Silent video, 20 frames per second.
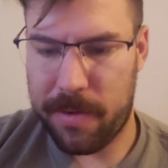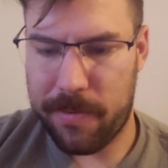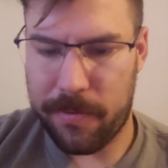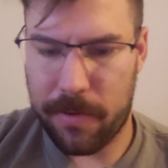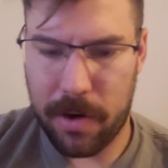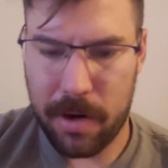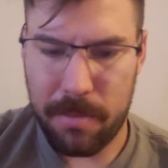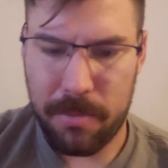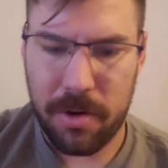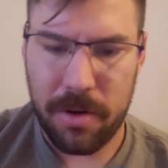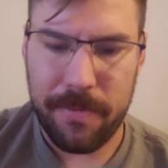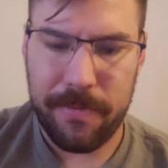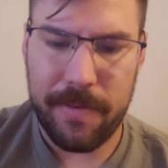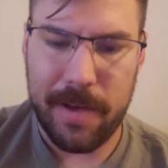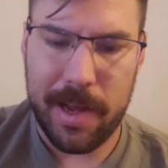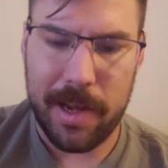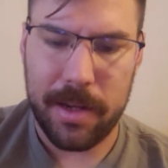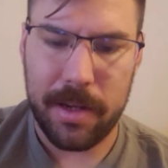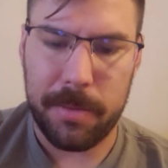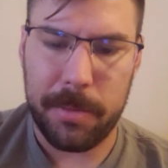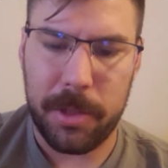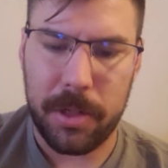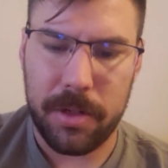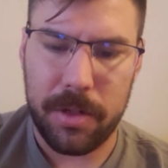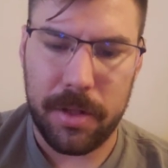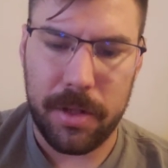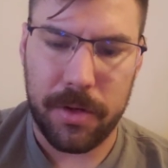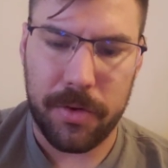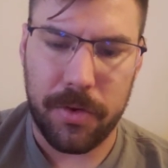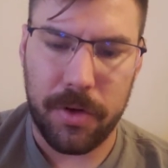far more valuable
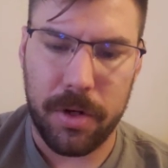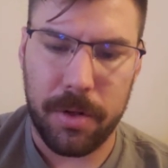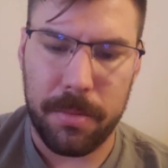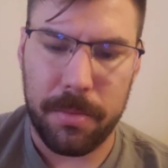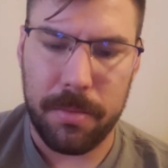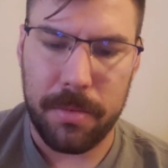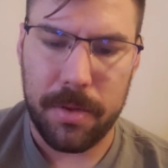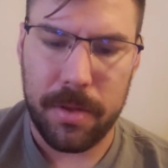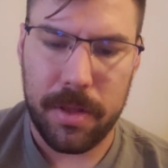to the group